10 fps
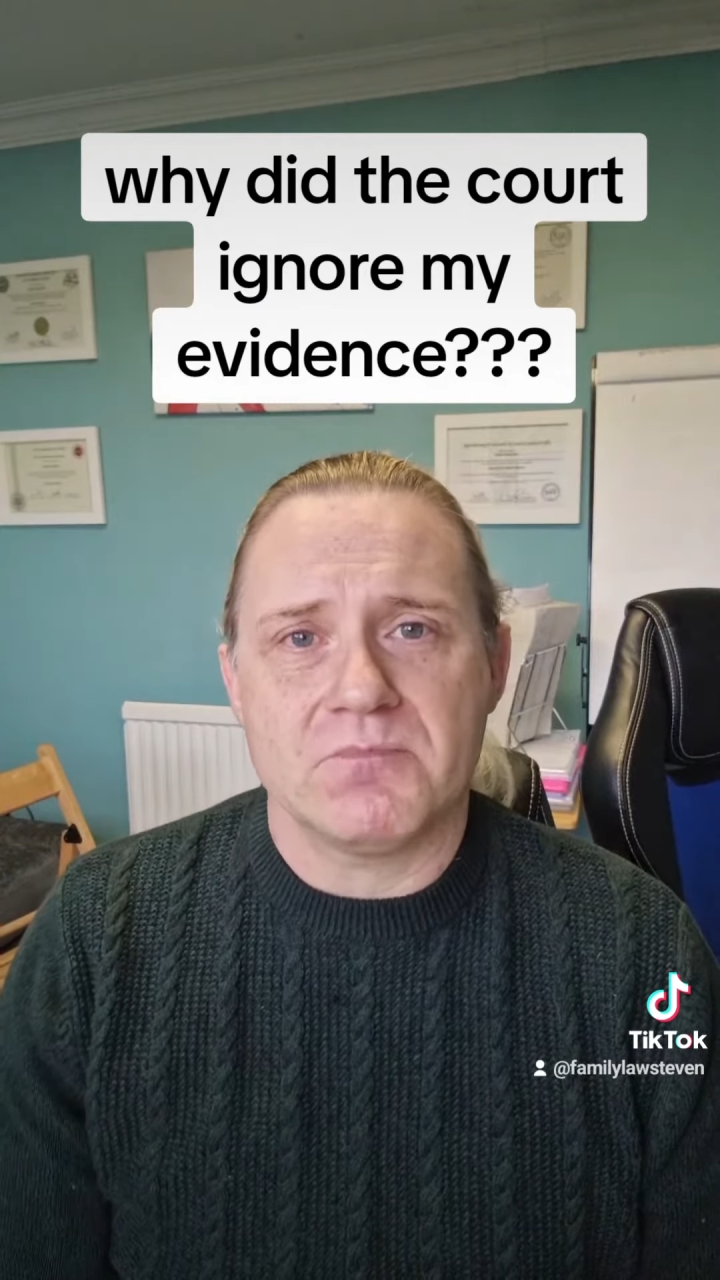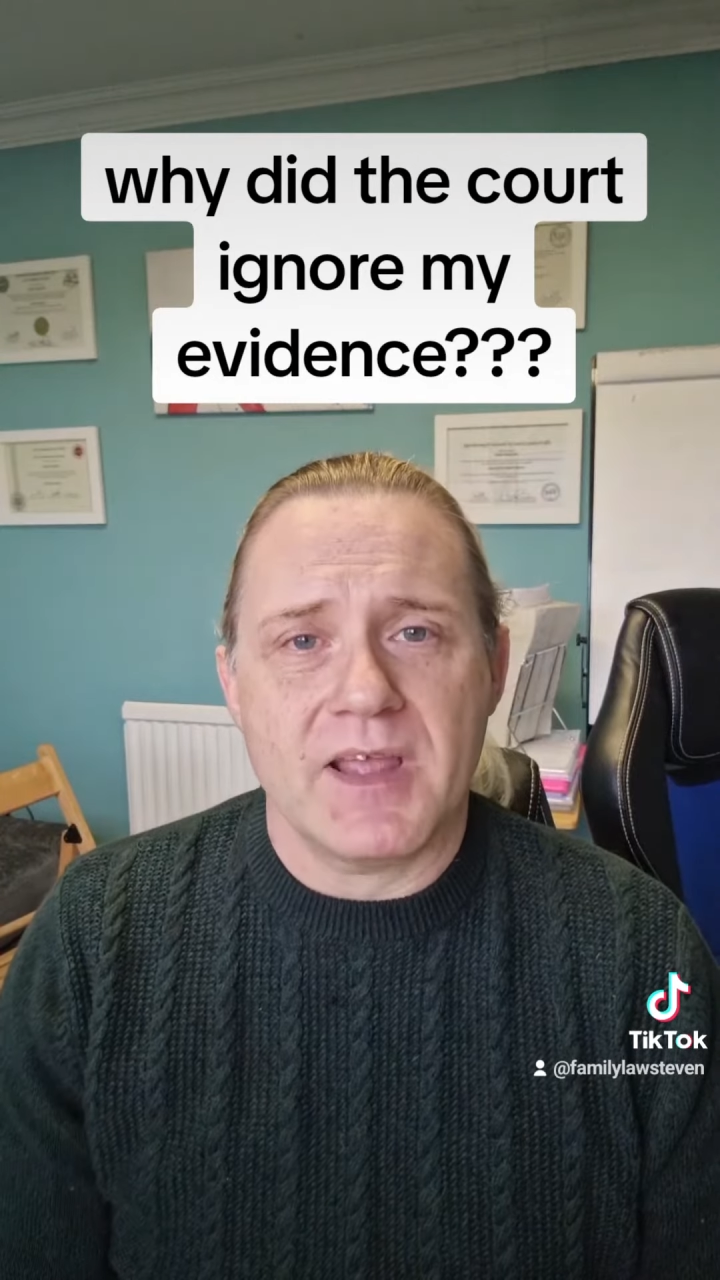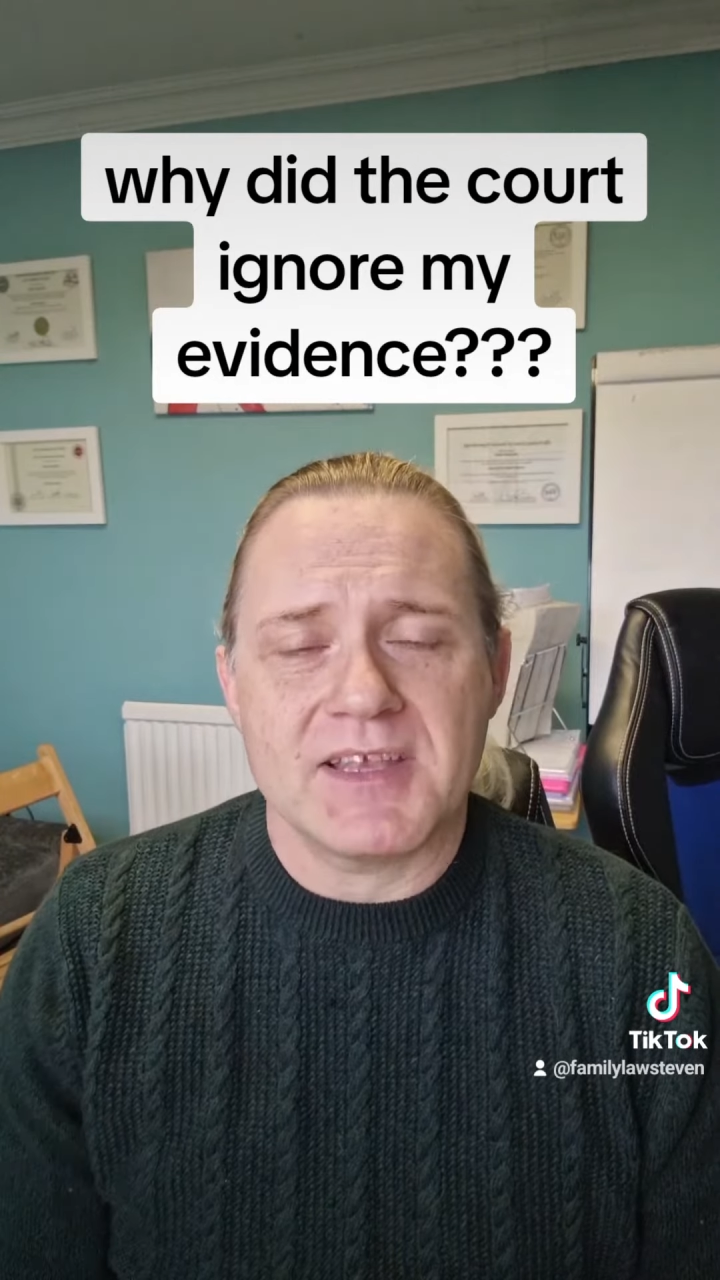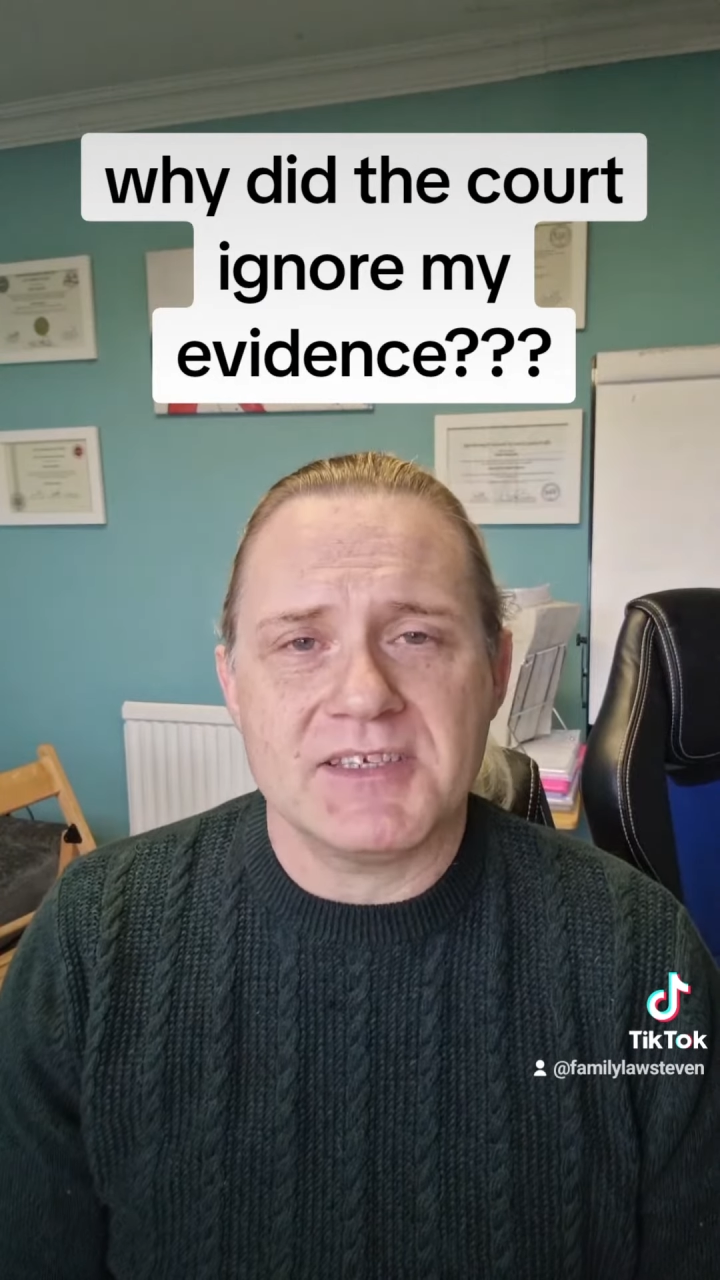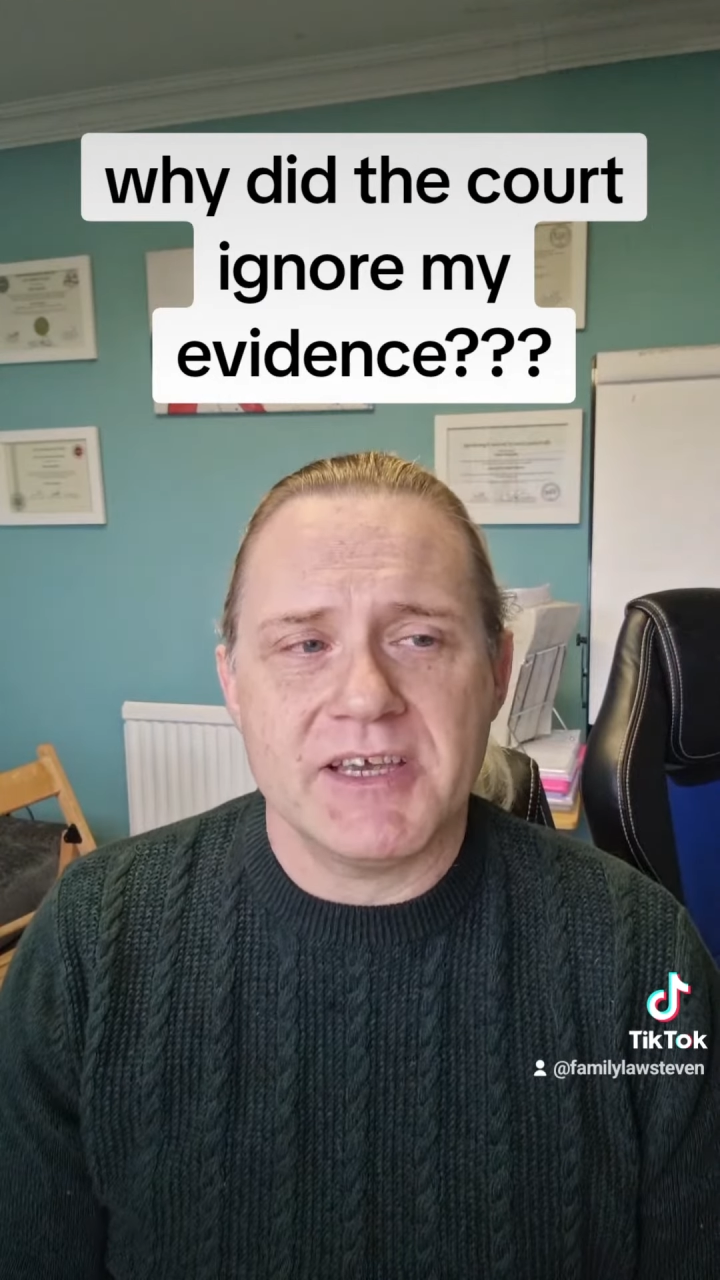that's